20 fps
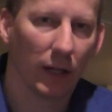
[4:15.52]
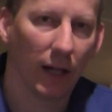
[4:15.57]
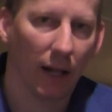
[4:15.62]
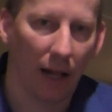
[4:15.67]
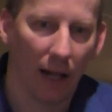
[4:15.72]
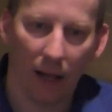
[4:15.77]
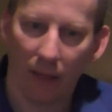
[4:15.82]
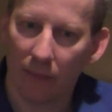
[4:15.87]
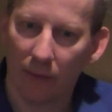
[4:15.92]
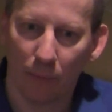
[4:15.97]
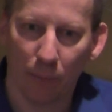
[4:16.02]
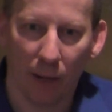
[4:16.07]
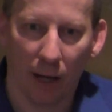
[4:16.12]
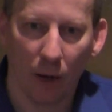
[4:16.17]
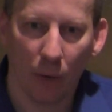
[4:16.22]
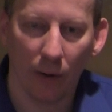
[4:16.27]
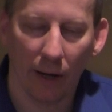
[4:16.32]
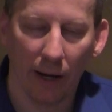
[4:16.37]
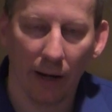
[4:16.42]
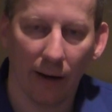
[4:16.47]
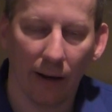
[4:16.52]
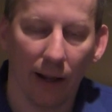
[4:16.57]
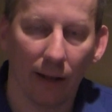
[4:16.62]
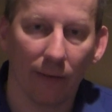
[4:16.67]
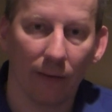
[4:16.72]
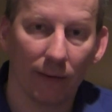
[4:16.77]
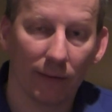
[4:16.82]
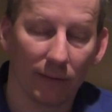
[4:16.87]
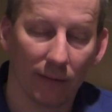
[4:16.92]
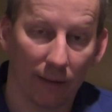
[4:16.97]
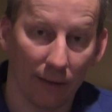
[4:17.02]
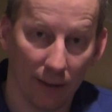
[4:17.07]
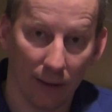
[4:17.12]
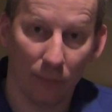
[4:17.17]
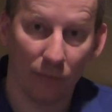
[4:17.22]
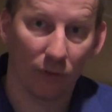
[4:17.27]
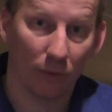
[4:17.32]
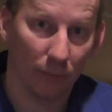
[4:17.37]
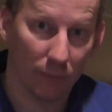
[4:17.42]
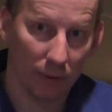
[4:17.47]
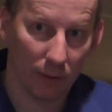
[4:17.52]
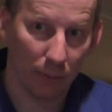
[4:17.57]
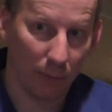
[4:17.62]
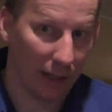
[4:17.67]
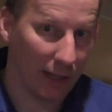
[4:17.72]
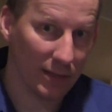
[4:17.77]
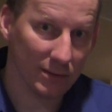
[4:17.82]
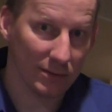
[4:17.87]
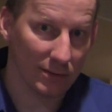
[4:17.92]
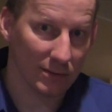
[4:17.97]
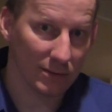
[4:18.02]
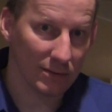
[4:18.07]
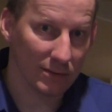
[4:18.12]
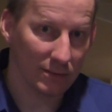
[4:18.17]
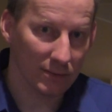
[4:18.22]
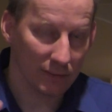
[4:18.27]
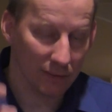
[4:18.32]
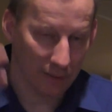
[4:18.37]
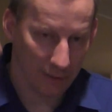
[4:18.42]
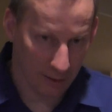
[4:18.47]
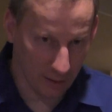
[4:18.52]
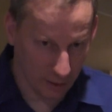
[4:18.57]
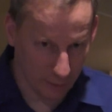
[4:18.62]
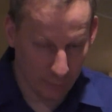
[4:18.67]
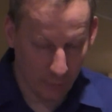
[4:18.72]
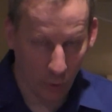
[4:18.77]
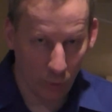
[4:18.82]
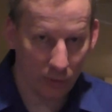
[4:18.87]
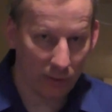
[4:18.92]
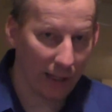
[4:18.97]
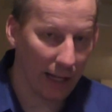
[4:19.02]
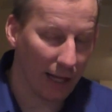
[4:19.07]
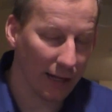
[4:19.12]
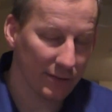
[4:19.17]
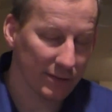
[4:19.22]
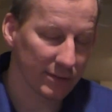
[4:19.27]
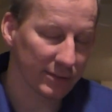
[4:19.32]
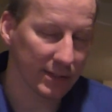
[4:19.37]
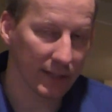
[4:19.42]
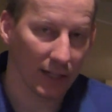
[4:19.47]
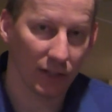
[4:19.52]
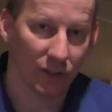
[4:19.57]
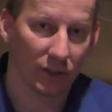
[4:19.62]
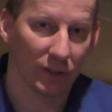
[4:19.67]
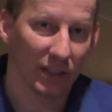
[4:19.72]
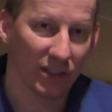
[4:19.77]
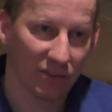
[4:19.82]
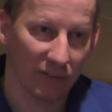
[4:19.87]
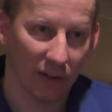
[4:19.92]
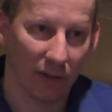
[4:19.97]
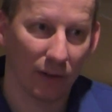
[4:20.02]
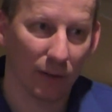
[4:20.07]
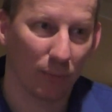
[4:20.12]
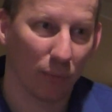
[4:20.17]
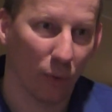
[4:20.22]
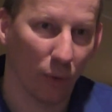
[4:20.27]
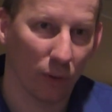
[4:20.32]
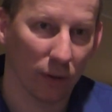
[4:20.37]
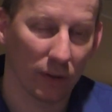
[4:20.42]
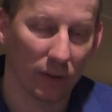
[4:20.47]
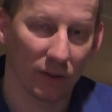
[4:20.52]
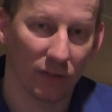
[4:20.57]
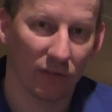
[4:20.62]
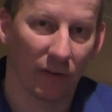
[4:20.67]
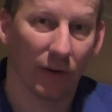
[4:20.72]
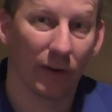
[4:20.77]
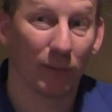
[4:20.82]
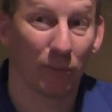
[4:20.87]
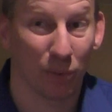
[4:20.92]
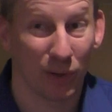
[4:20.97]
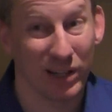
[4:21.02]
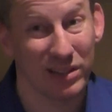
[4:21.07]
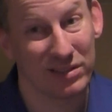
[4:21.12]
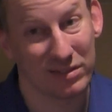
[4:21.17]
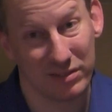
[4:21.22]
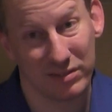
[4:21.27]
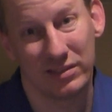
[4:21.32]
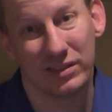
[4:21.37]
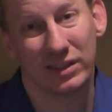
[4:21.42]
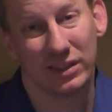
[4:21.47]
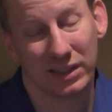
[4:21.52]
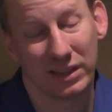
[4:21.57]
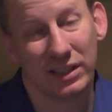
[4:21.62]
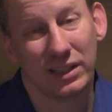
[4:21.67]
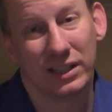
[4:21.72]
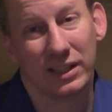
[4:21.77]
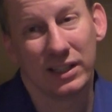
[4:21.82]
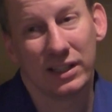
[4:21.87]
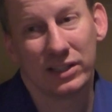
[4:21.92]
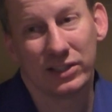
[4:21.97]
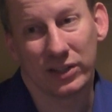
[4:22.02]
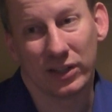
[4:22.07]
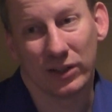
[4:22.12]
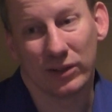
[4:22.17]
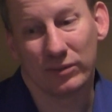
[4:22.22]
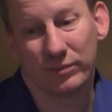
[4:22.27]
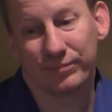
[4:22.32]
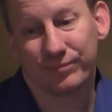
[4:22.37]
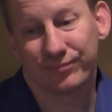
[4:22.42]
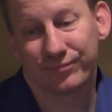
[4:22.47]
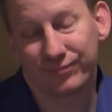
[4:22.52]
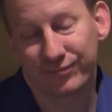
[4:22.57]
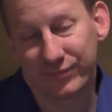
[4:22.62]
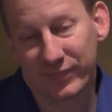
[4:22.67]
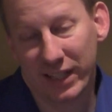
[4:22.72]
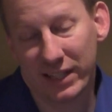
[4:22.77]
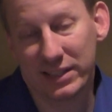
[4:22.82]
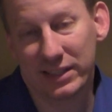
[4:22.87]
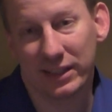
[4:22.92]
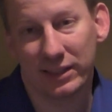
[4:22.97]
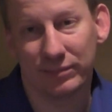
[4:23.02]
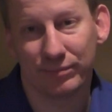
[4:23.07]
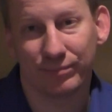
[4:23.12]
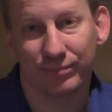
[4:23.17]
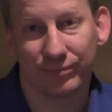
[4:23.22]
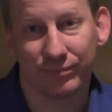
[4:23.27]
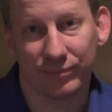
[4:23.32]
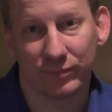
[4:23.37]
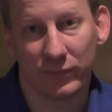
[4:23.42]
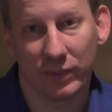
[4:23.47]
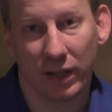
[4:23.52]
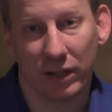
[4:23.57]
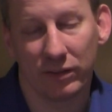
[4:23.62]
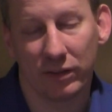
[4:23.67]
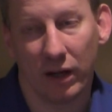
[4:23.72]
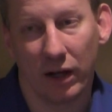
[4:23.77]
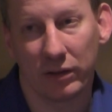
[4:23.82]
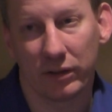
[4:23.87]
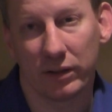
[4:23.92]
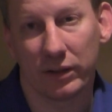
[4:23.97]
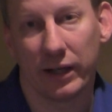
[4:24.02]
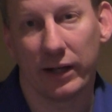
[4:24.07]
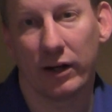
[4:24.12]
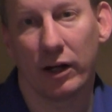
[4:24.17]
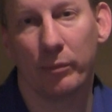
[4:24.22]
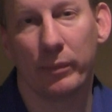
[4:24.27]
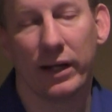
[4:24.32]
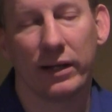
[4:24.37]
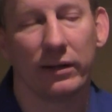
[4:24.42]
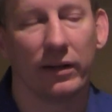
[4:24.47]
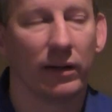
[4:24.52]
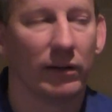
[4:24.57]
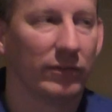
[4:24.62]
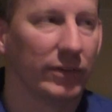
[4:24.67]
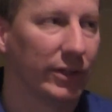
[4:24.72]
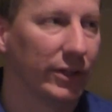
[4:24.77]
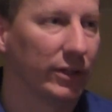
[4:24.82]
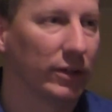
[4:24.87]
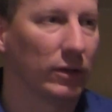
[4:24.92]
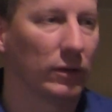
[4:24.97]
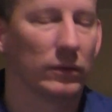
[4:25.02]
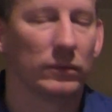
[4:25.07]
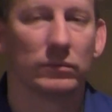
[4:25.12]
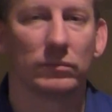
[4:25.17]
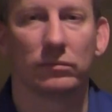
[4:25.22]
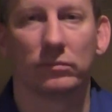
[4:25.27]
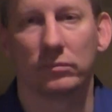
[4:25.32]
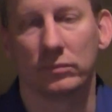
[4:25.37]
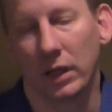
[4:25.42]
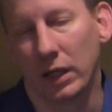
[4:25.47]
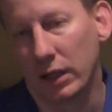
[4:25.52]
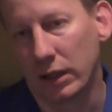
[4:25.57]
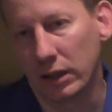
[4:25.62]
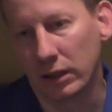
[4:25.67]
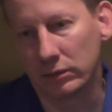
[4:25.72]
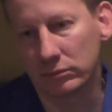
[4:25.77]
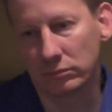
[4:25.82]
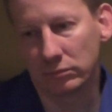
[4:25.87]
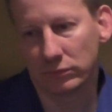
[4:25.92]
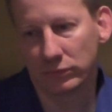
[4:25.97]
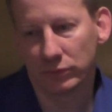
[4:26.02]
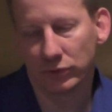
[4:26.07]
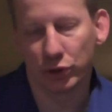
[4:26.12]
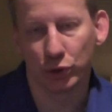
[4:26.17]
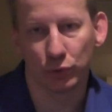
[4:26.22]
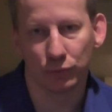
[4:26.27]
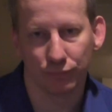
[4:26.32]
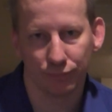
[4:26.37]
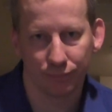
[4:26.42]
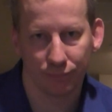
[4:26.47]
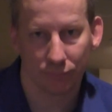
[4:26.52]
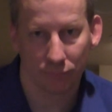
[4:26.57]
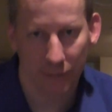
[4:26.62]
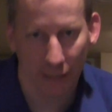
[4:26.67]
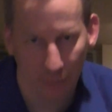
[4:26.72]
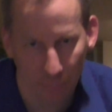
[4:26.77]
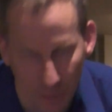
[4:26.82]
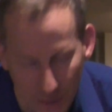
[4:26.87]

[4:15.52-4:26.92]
had the power handed on to them from the apostles. An unbroken line of succession. That's very important, very impressive. So that's it. I'll talk to you later. I'll make another video um, soon. God